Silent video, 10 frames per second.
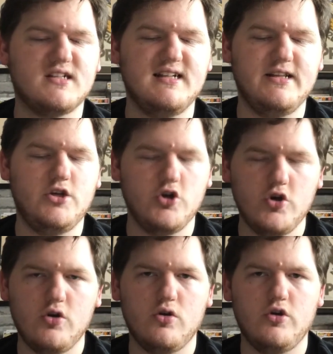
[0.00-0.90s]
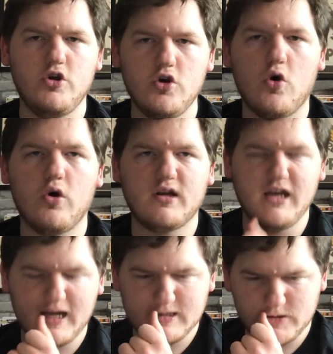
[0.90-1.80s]

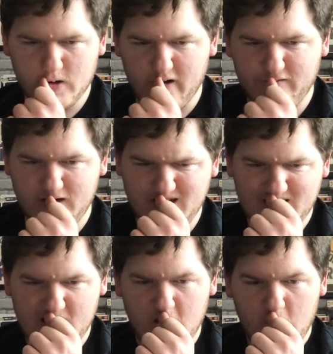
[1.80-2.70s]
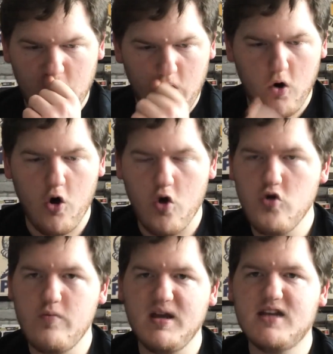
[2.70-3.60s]
Knicks draftee
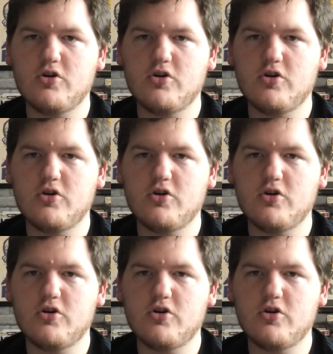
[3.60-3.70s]
Obi